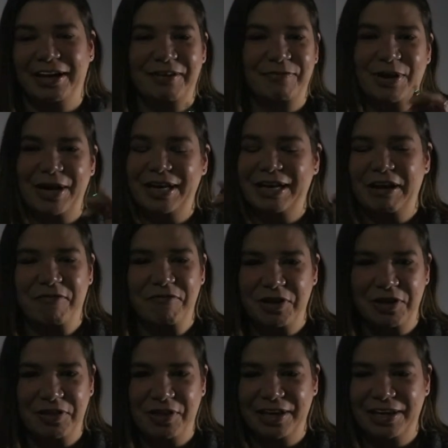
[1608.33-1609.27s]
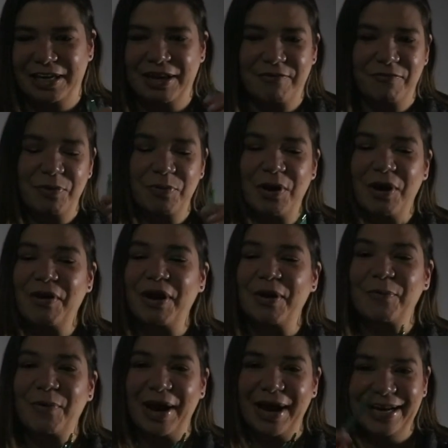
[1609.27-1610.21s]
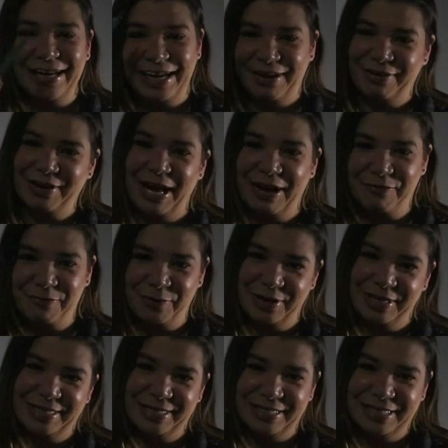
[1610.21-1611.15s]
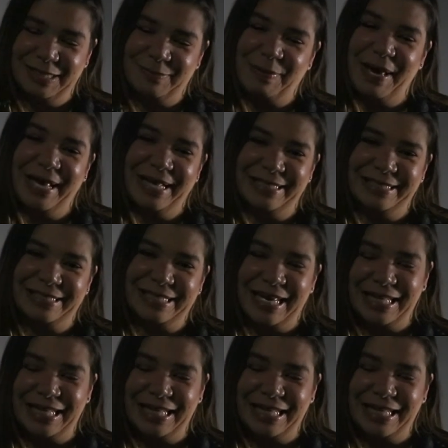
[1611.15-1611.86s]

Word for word: I write everything, and everywhere I write I'll have one of these pens,